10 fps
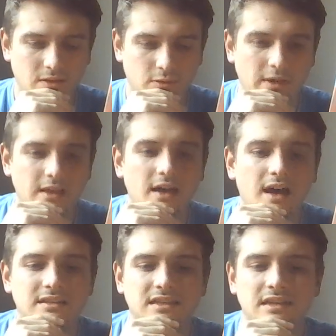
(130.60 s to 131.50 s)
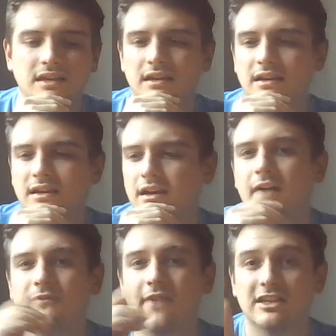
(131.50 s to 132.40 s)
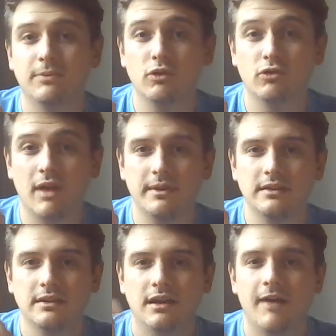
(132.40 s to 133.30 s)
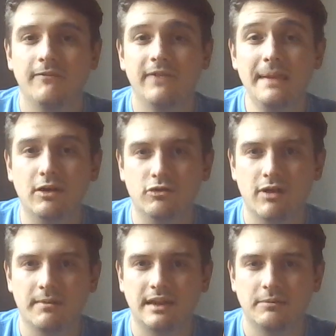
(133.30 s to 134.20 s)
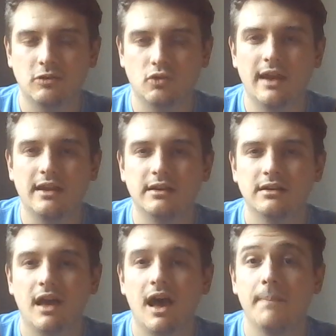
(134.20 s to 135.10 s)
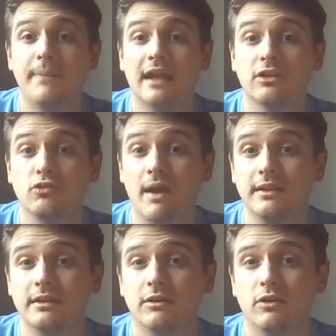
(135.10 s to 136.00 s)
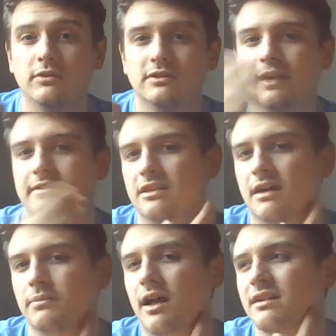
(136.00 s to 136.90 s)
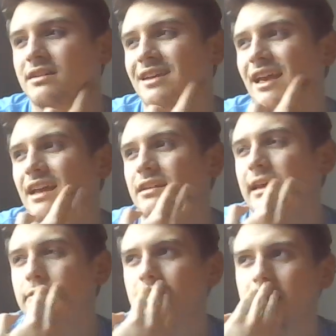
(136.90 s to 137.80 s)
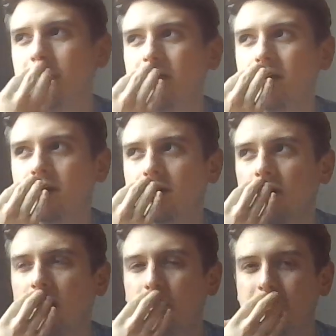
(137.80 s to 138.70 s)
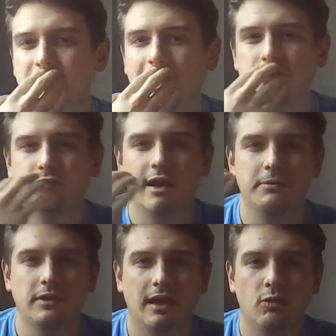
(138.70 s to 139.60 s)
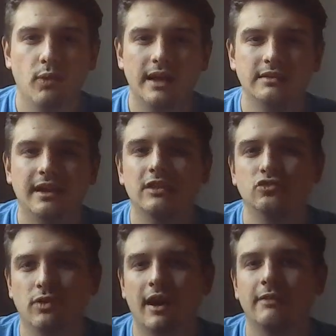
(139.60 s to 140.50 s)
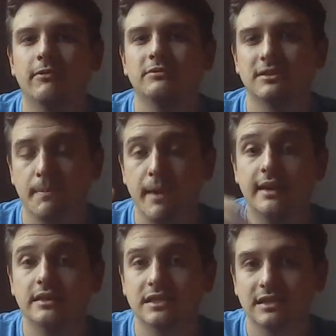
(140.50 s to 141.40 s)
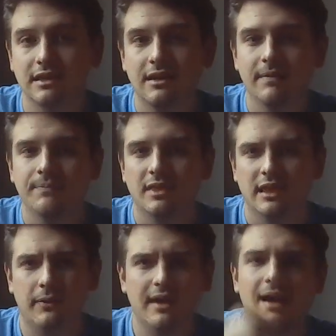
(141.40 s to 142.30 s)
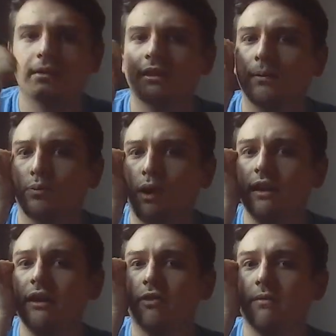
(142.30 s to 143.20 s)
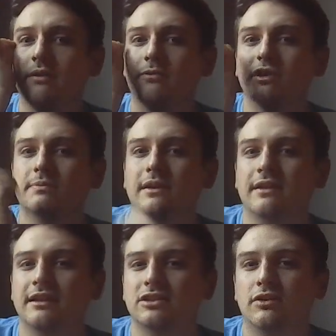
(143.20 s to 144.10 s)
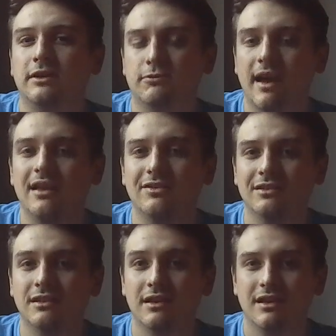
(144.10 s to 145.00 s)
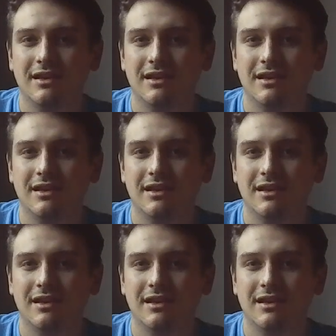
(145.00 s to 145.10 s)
we got a vegetable gremlin, a female gremlin named Greta, a bat gremlin who was given sunblock, and he would later become a gargoyle statue after getting wet and dried from cement. And we got a brainy gremlin voiced by the late Tony Randall.